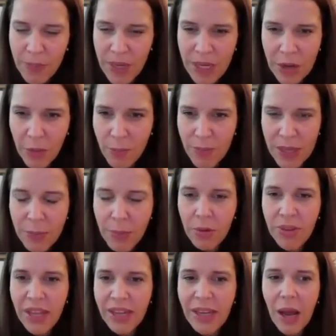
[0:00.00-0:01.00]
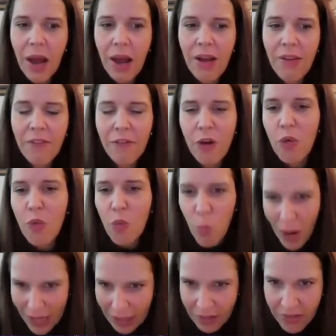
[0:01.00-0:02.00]
million people that have
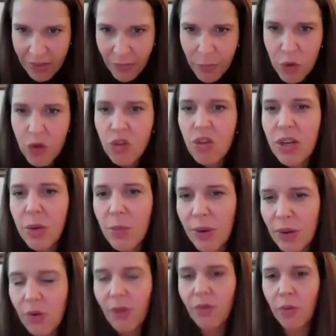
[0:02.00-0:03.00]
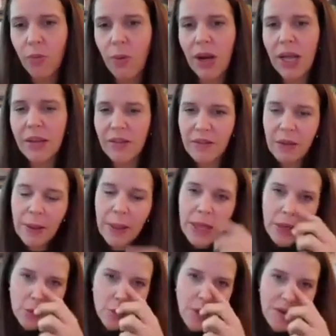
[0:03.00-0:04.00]
wallets. Usually when you have a wallet,
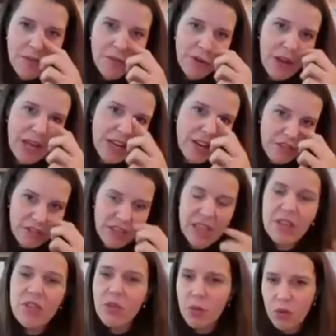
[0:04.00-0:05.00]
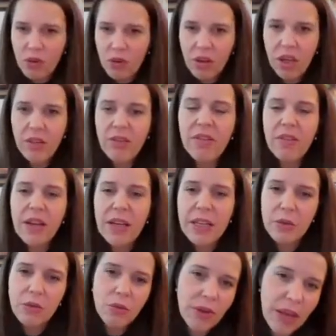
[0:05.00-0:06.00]
you have NFTs, so tokens
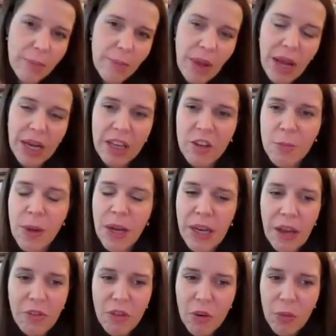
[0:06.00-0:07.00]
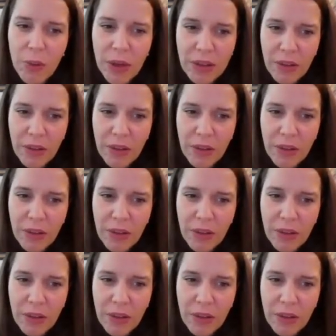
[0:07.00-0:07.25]
linked to them. I'll explain after